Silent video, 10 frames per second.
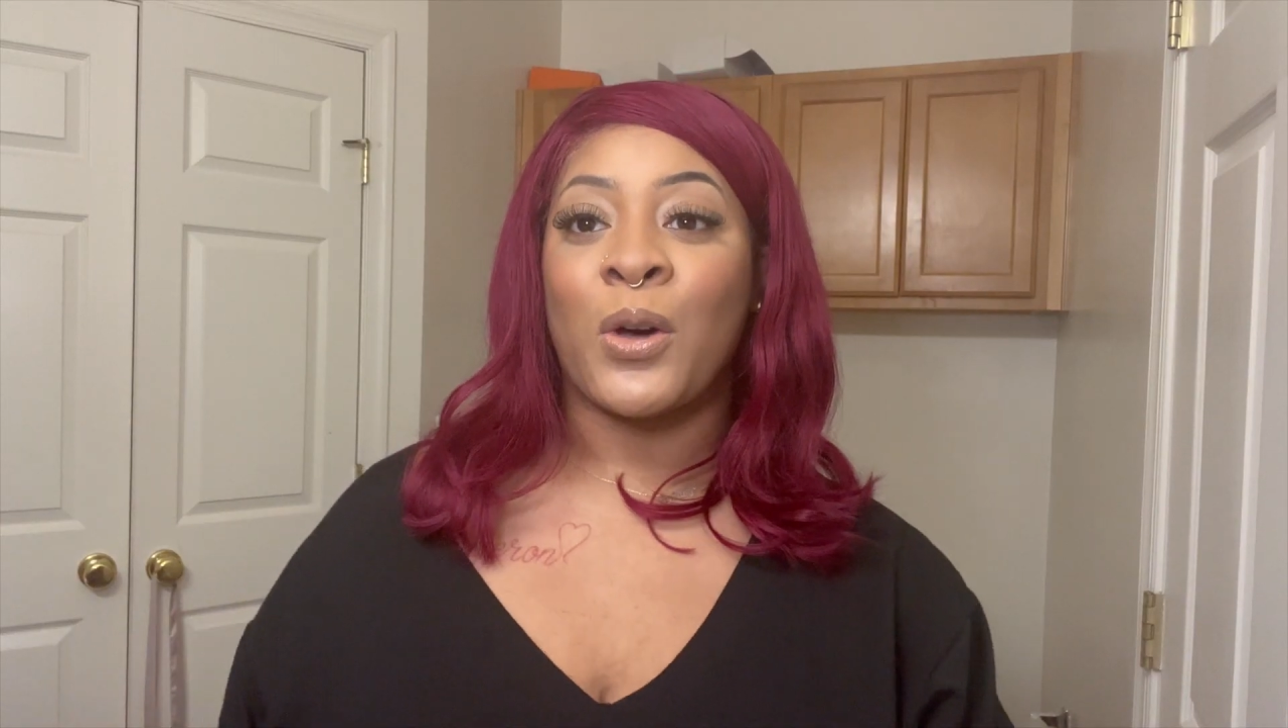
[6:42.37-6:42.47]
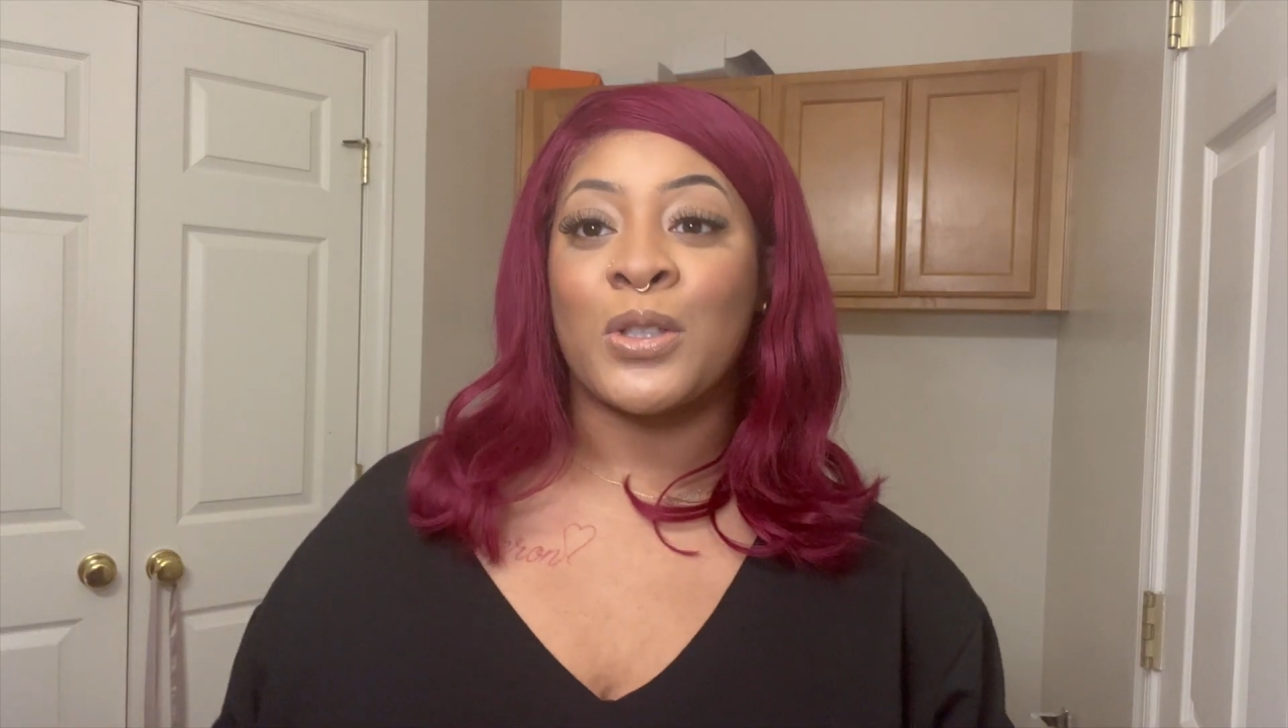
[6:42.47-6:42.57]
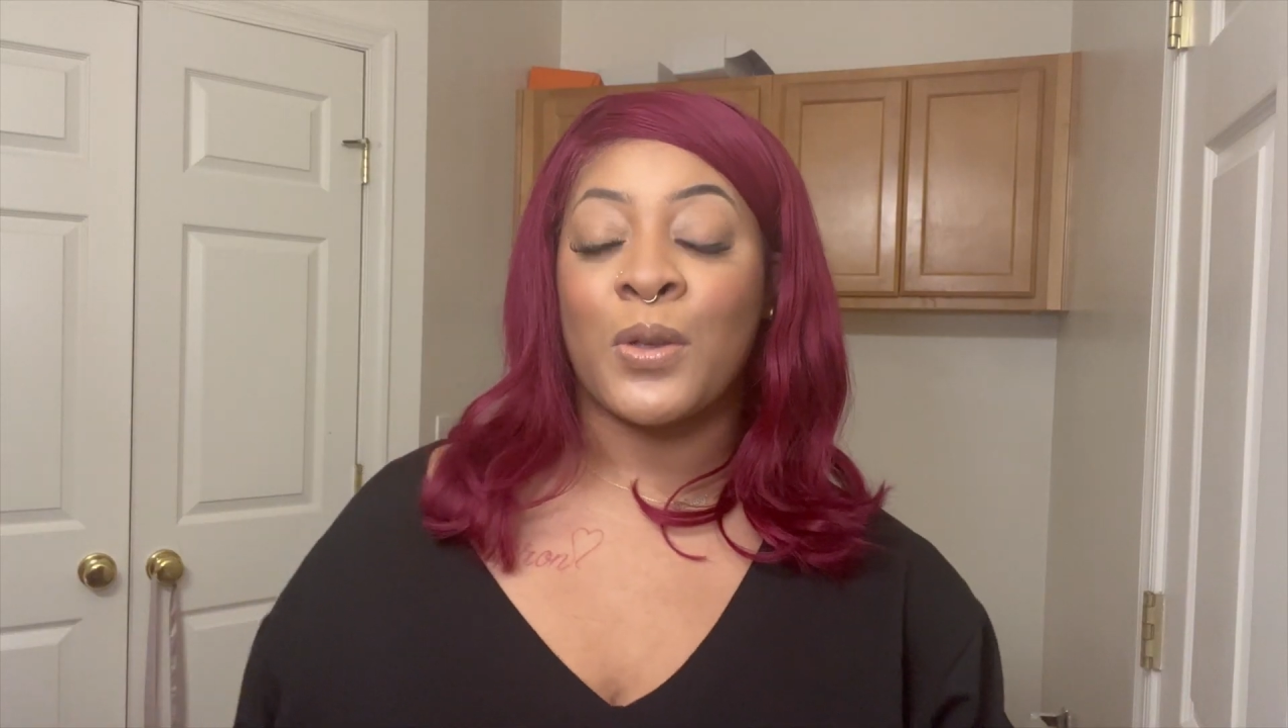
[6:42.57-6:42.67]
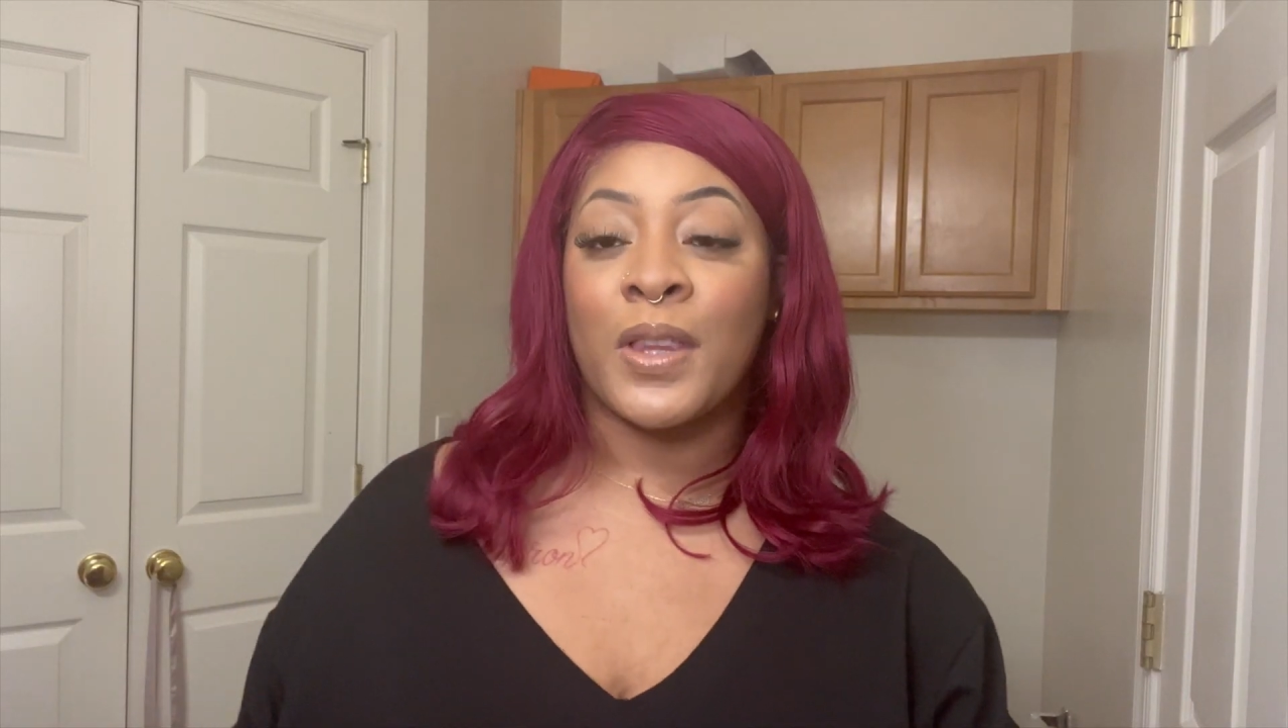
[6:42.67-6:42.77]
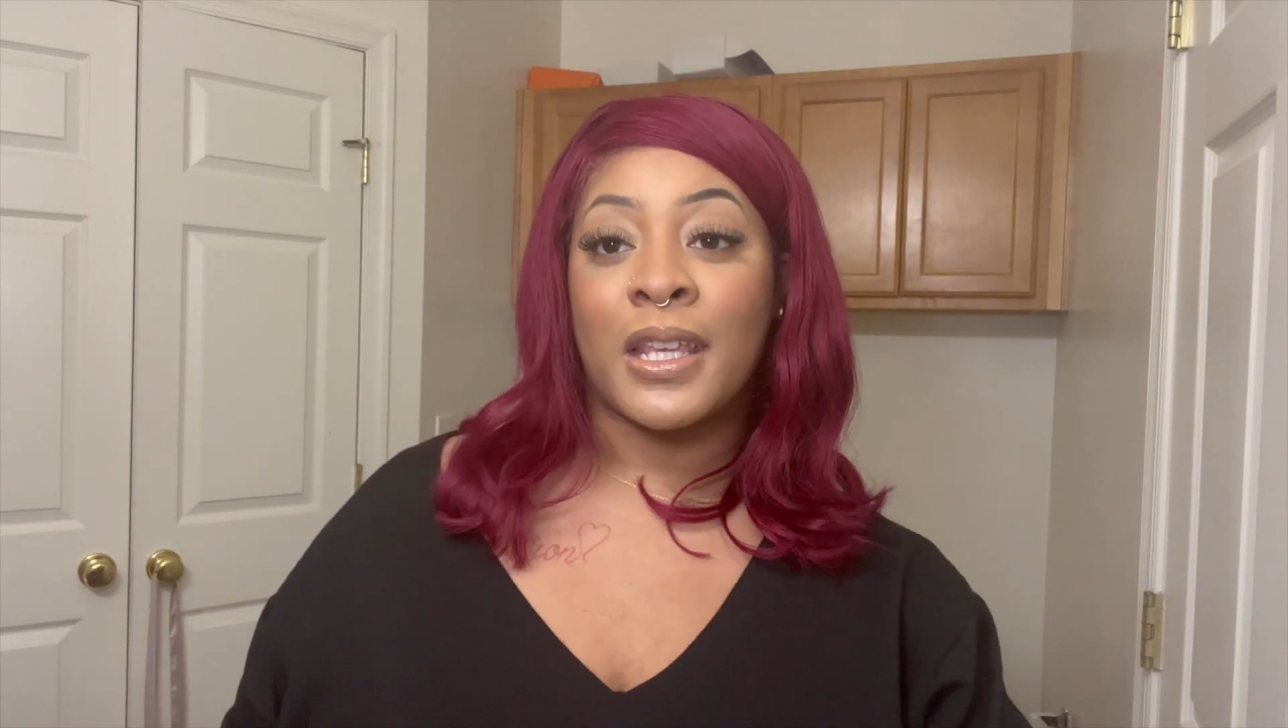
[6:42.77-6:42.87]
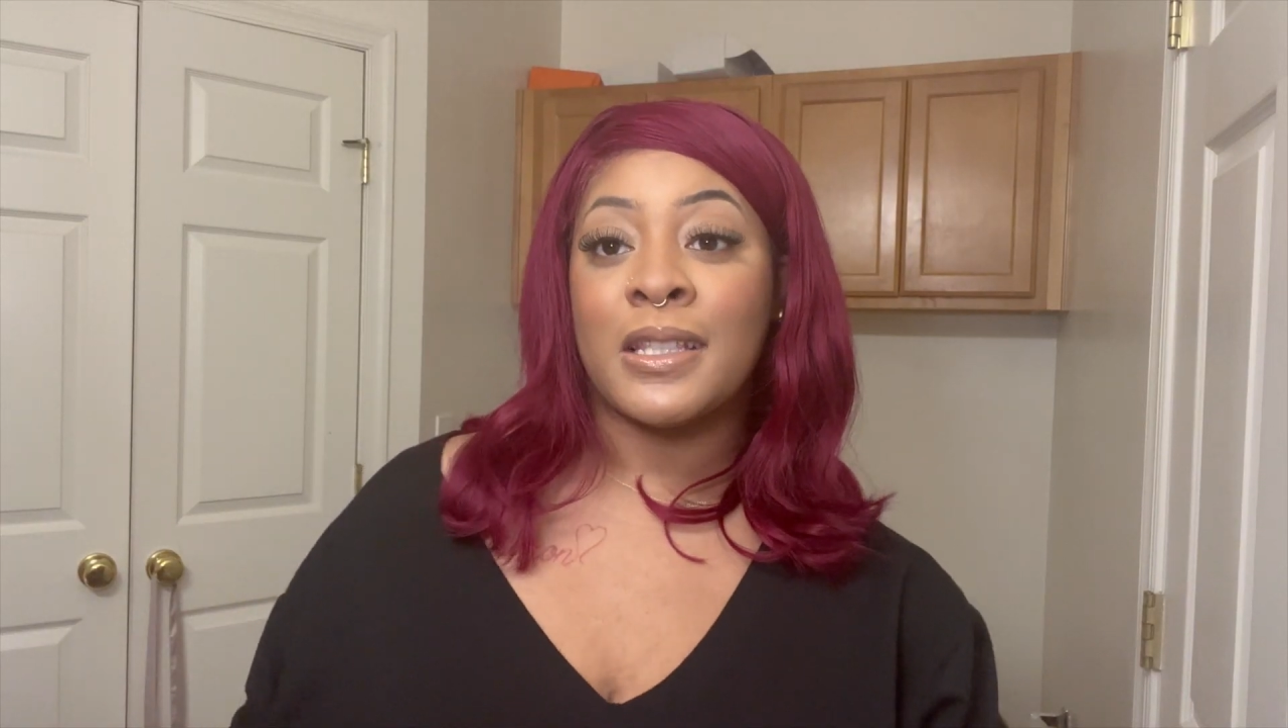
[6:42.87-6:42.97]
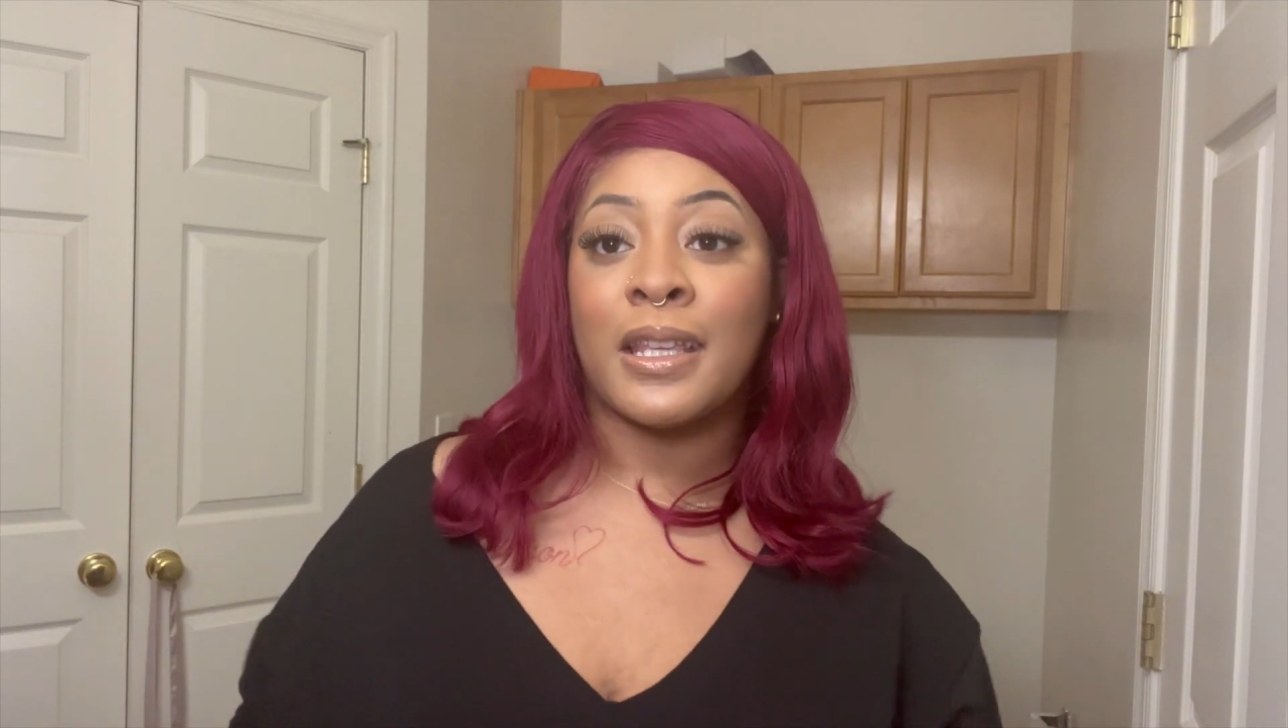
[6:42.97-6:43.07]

so this